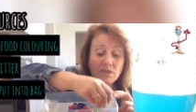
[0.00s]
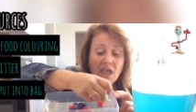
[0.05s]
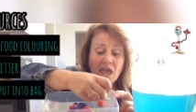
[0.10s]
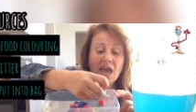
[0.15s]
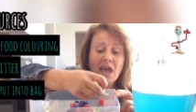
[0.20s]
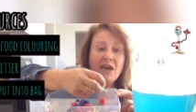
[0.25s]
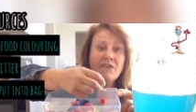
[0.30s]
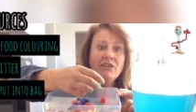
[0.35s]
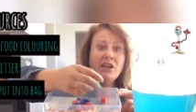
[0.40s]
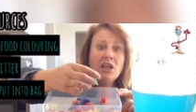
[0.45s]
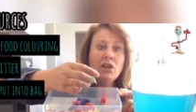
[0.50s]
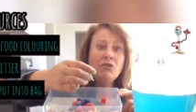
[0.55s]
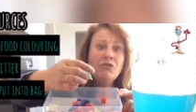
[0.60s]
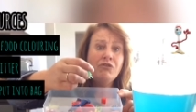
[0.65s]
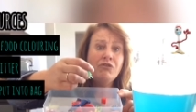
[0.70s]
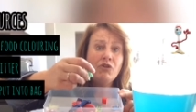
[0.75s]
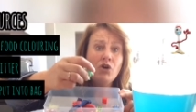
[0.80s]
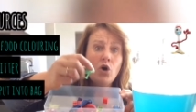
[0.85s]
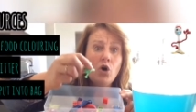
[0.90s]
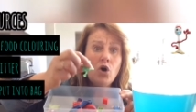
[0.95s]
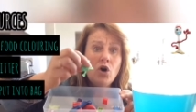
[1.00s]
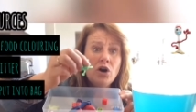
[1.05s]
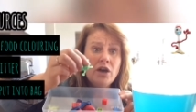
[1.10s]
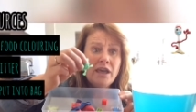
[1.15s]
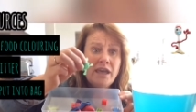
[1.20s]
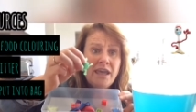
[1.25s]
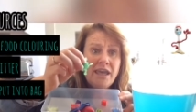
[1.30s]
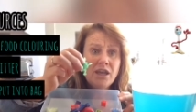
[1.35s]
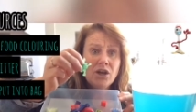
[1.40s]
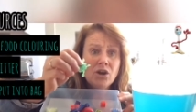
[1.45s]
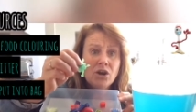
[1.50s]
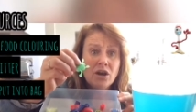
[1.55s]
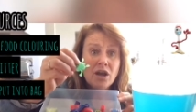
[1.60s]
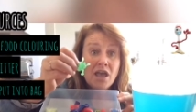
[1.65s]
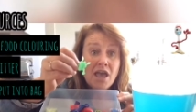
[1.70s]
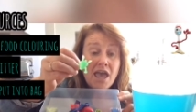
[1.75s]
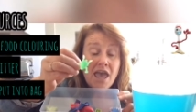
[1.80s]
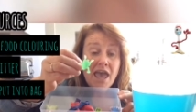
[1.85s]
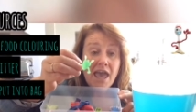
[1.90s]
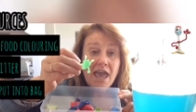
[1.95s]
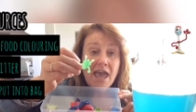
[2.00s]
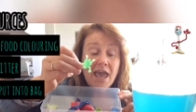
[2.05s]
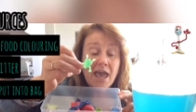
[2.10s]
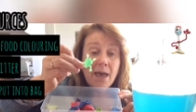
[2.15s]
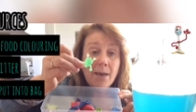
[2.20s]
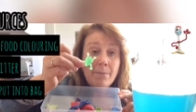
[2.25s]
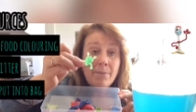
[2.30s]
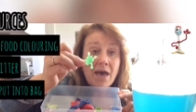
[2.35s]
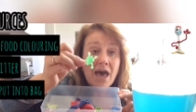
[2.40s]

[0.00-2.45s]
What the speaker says: I have a little frog here, and